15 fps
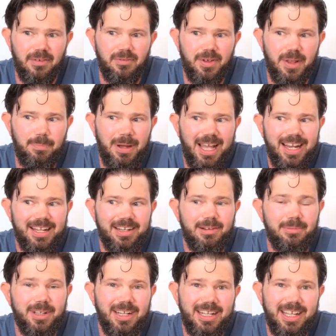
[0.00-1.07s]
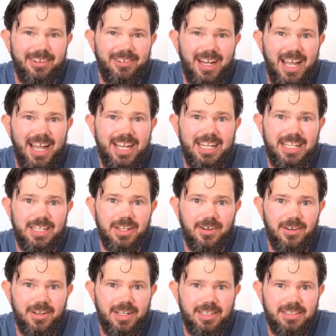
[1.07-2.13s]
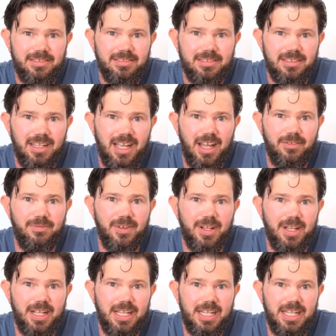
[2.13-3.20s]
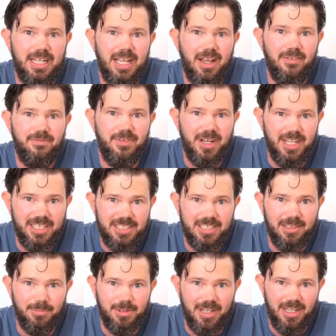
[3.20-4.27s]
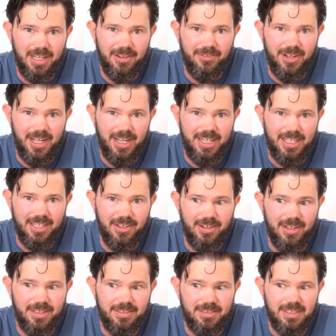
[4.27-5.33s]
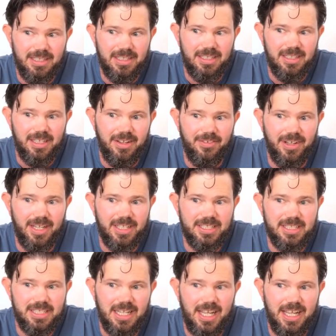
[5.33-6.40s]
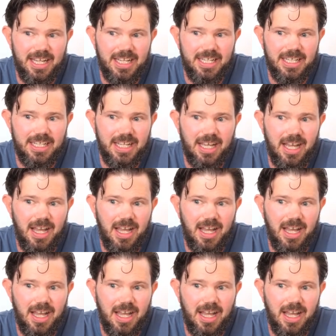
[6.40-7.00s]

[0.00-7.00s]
For the palate, I'm going to give it 89. And for the finish, I'm going to give it 89. Giving us a